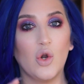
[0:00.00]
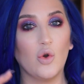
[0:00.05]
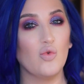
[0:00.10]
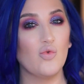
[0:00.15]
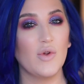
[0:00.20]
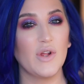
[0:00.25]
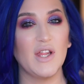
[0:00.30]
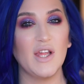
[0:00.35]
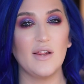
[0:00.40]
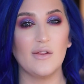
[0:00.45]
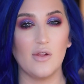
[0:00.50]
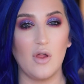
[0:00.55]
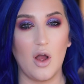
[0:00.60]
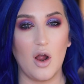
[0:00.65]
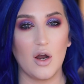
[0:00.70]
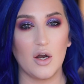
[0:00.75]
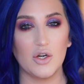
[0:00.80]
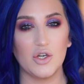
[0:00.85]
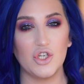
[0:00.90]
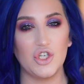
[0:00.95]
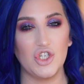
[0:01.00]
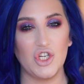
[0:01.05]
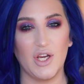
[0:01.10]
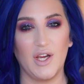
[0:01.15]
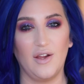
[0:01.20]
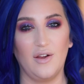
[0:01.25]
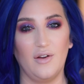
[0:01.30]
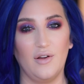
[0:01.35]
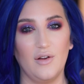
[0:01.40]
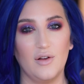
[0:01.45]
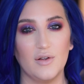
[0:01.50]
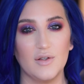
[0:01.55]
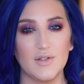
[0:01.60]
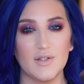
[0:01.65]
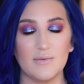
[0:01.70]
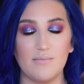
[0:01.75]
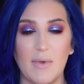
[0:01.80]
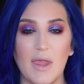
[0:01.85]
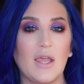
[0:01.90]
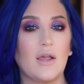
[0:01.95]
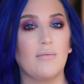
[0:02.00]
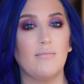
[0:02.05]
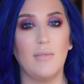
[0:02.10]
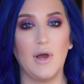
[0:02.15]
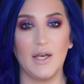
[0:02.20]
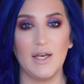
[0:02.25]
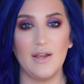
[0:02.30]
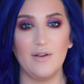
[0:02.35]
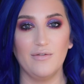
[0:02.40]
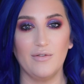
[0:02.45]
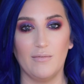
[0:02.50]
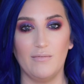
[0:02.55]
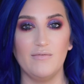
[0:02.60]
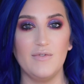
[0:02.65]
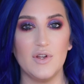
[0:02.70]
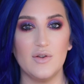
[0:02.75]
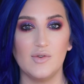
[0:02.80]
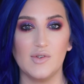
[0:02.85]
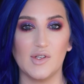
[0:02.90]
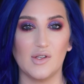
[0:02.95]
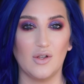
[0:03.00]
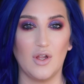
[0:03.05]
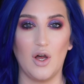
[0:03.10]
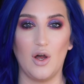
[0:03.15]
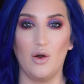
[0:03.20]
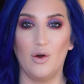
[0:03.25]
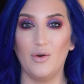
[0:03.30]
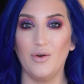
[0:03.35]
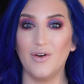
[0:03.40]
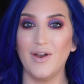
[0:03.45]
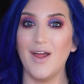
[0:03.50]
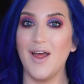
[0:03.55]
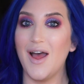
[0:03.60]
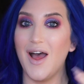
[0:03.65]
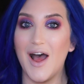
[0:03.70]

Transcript: really large channels make money from views alone.